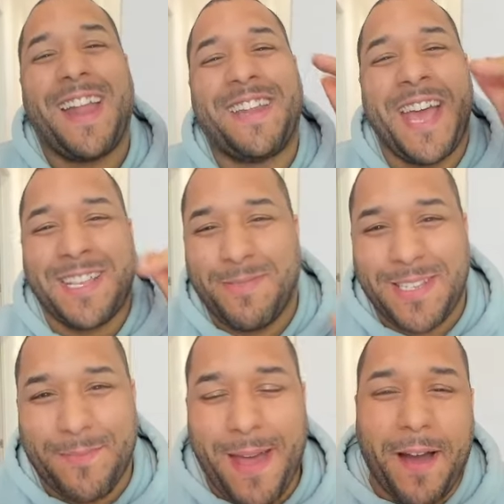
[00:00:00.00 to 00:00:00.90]
and that's what
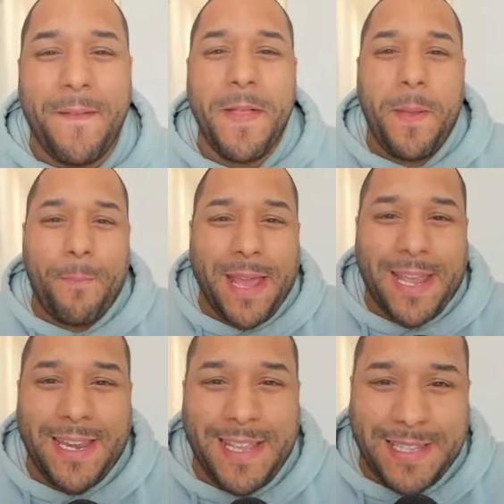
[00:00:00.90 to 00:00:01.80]
it's about
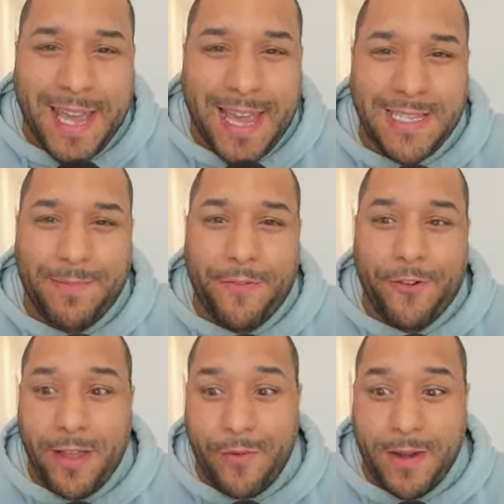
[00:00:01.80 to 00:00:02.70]
making these gains
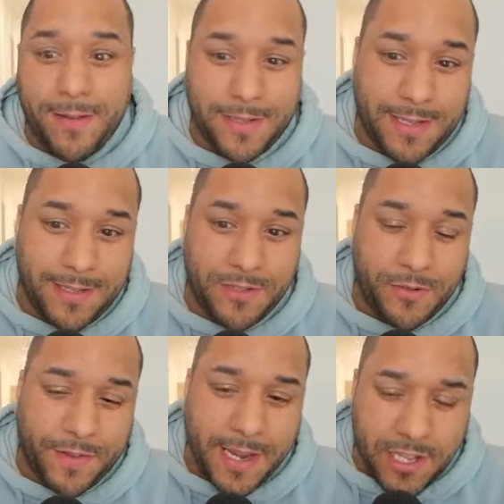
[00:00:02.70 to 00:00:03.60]
before everyone else can
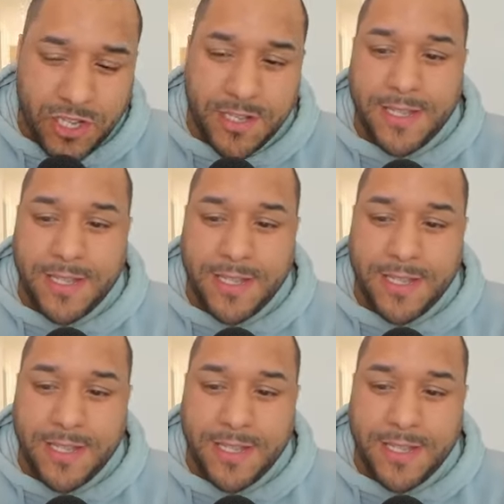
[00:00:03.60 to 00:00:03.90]
sort of get the chance